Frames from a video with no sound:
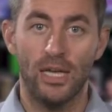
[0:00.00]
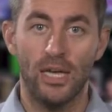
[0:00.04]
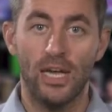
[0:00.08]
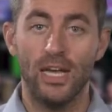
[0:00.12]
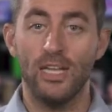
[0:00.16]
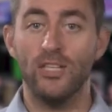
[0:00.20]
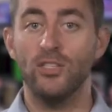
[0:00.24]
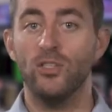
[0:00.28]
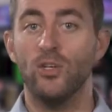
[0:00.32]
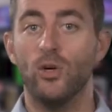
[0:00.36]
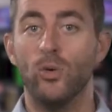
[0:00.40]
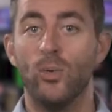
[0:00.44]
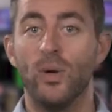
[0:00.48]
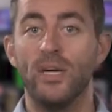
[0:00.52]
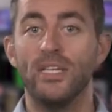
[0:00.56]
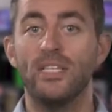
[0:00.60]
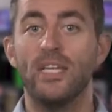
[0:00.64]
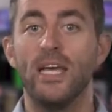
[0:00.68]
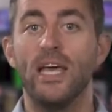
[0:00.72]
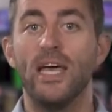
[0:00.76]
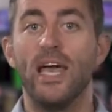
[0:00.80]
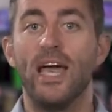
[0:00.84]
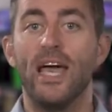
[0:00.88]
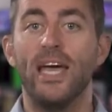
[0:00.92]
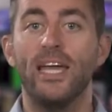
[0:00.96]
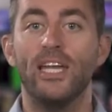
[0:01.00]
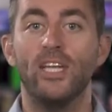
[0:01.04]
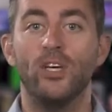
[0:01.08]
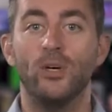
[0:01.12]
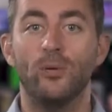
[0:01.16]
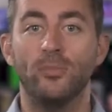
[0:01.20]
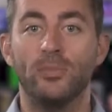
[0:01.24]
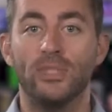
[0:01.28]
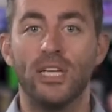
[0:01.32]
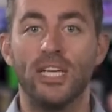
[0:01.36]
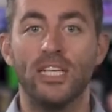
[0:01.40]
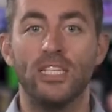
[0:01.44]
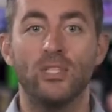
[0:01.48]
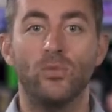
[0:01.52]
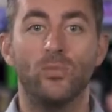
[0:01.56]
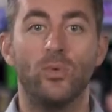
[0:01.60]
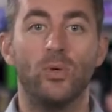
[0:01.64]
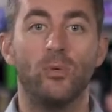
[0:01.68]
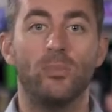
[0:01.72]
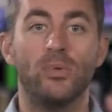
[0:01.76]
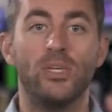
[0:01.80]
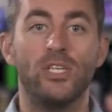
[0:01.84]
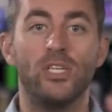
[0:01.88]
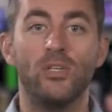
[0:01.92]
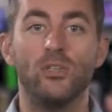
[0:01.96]
As always, any updates will
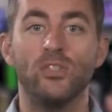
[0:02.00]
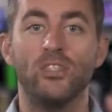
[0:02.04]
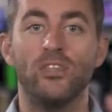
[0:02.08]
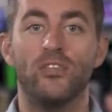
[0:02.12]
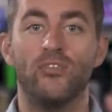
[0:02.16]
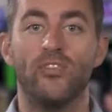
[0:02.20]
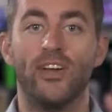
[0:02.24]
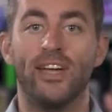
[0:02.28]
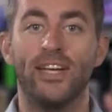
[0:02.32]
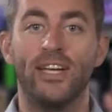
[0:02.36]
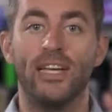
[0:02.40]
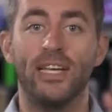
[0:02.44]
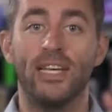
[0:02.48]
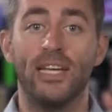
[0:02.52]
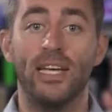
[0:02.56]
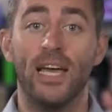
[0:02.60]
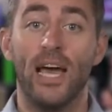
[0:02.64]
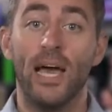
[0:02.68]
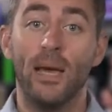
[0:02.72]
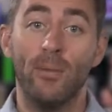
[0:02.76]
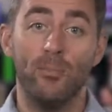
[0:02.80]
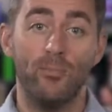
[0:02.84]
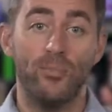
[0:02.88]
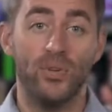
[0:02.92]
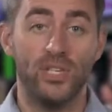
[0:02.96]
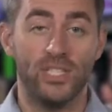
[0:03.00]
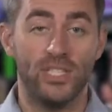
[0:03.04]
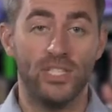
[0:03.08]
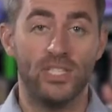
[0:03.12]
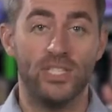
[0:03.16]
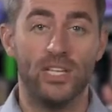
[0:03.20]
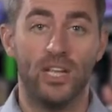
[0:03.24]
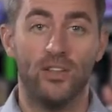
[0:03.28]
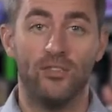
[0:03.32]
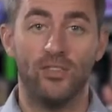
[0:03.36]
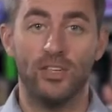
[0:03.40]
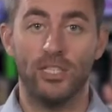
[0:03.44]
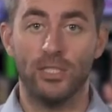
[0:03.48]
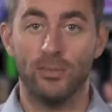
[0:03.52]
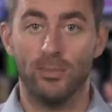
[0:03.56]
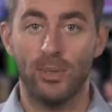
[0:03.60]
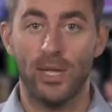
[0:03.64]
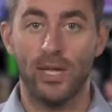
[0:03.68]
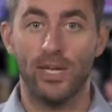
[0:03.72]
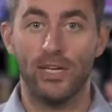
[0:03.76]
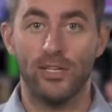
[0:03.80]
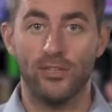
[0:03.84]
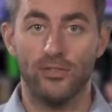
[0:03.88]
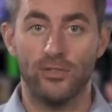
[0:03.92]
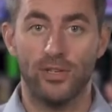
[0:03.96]
be user-friendly and pretty
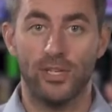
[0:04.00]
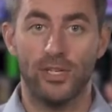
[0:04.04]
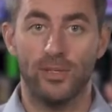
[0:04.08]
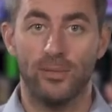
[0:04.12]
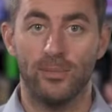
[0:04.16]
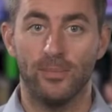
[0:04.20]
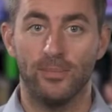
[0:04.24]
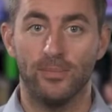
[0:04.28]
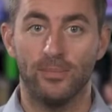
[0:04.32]
self-explanatory.